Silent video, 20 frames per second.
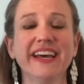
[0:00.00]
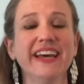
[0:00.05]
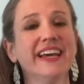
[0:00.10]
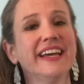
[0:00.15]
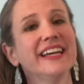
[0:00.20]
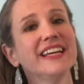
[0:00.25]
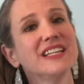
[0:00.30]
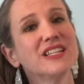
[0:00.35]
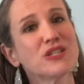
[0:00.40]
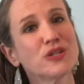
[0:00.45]

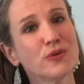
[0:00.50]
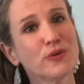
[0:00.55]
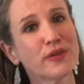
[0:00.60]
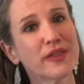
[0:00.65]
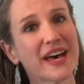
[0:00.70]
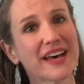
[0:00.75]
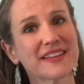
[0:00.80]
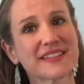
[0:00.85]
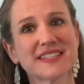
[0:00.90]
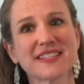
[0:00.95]
In
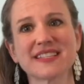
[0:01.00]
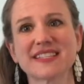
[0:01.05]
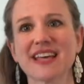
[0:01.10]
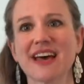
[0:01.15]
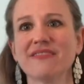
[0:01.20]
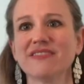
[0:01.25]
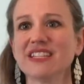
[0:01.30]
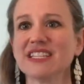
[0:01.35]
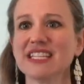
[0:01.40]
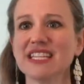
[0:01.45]

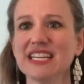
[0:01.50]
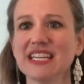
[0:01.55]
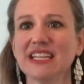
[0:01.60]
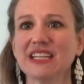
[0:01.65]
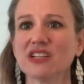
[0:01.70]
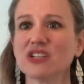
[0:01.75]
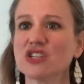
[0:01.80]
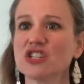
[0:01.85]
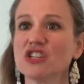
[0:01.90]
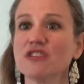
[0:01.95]
2017,
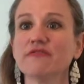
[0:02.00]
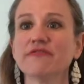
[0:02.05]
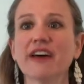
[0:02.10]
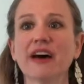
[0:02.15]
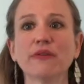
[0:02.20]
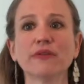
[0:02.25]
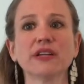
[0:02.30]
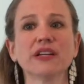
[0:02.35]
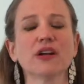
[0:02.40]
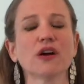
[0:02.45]
she
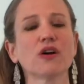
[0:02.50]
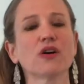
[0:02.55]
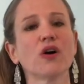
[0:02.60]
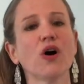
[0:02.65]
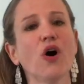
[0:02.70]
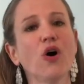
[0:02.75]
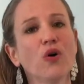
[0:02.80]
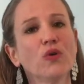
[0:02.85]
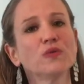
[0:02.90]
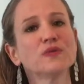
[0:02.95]
founded her
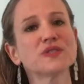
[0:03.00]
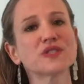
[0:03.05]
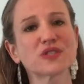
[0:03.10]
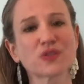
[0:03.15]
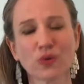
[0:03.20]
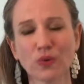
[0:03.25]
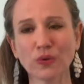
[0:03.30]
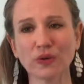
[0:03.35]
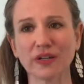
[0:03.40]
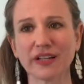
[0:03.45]
own
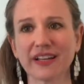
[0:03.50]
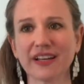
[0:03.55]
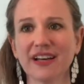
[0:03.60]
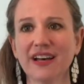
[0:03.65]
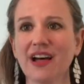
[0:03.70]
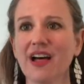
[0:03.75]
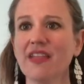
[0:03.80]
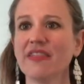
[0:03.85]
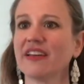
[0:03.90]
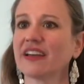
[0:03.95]
school,
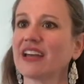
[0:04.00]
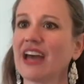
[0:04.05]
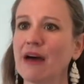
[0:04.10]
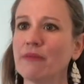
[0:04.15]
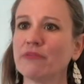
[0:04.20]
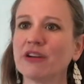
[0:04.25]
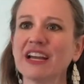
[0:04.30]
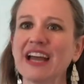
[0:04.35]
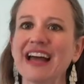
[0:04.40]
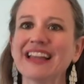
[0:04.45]
the
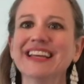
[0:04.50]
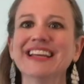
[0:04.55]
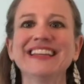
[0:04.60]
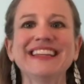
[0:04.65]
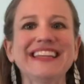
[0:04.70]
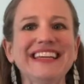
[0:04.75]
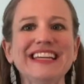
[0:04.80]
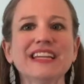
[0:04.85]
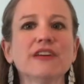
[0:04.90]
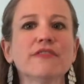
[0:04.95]
Gabriella
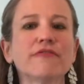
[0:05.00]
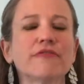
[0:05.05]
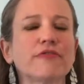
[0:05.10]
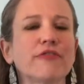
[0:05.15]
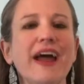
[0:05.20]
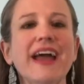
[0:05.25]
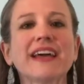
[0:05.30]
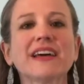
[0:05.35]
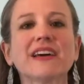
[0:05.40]
Lin Frank